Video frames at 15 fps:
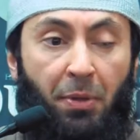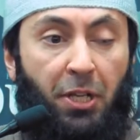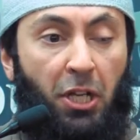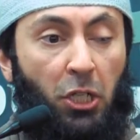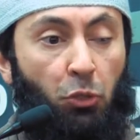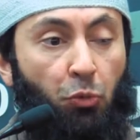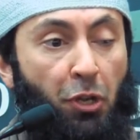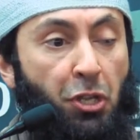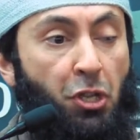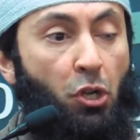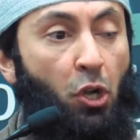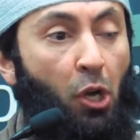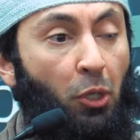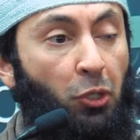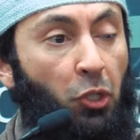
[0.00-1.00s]
because when
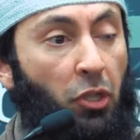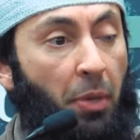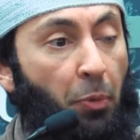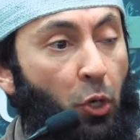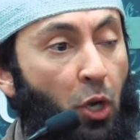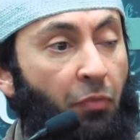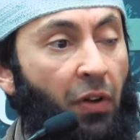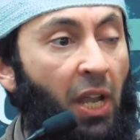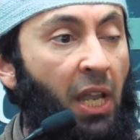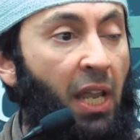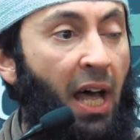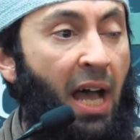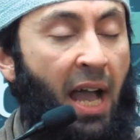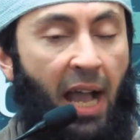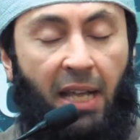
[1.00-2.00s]
you go to the book of
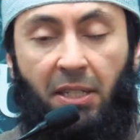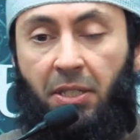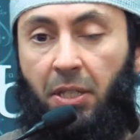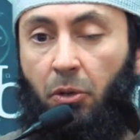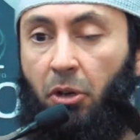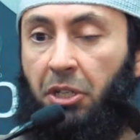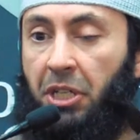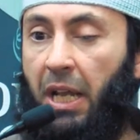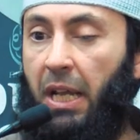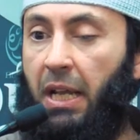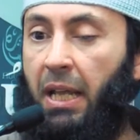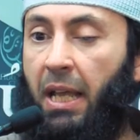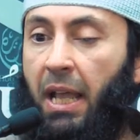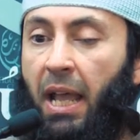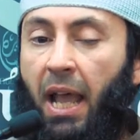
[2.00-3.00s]
Allah Azza wa Jal